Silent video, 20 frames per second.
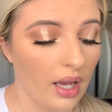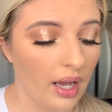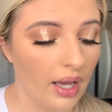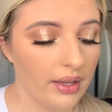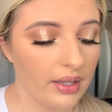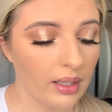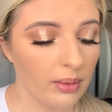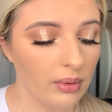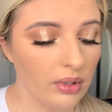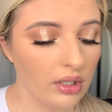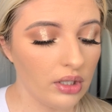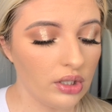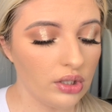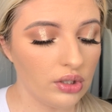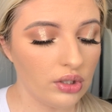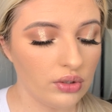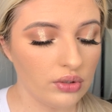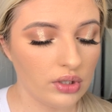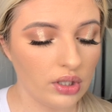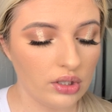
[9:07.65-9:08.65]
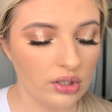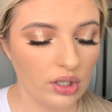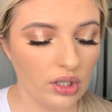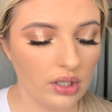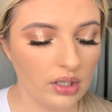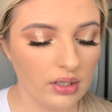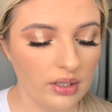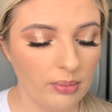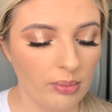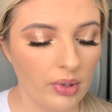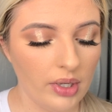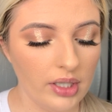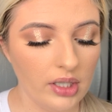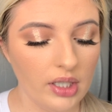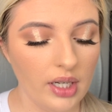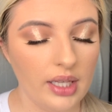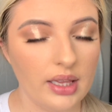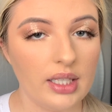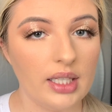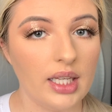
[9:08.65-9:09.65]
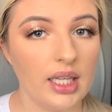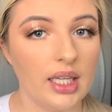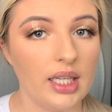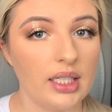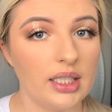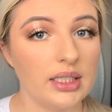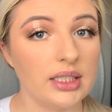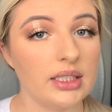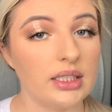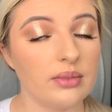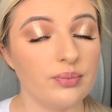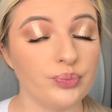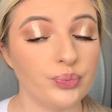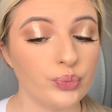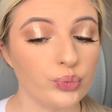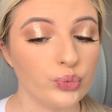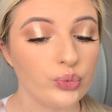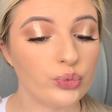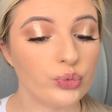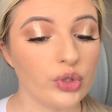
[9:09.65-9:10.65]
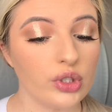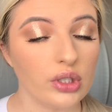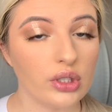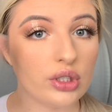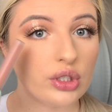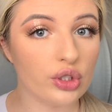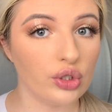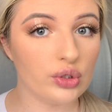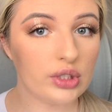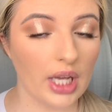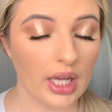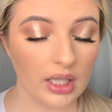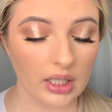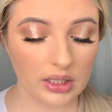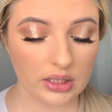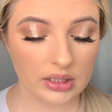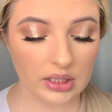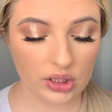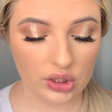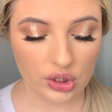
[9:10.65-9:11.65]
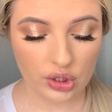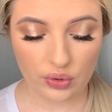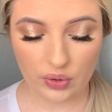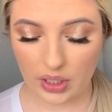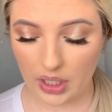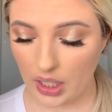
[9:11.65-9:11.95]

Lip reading: I think I'm going to use a dark lip liner and then use Alex's Nude